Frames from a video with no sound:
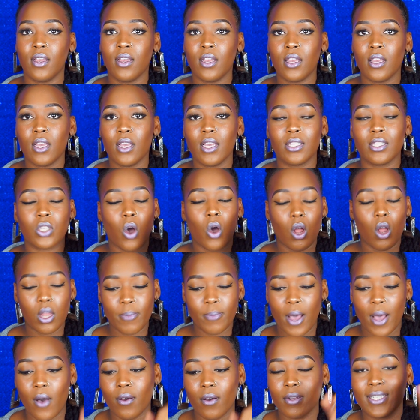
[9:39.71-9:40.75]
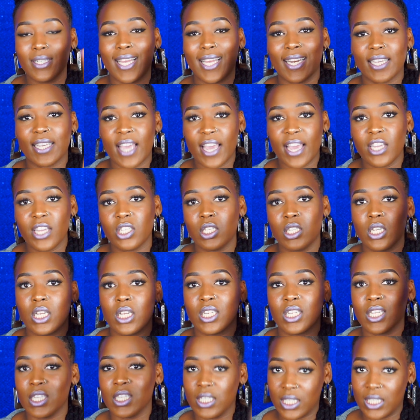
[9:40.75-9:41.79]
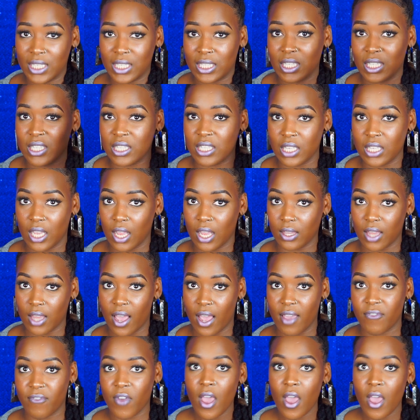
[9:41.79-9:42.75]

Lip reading: It's all about dedication and consistency in life.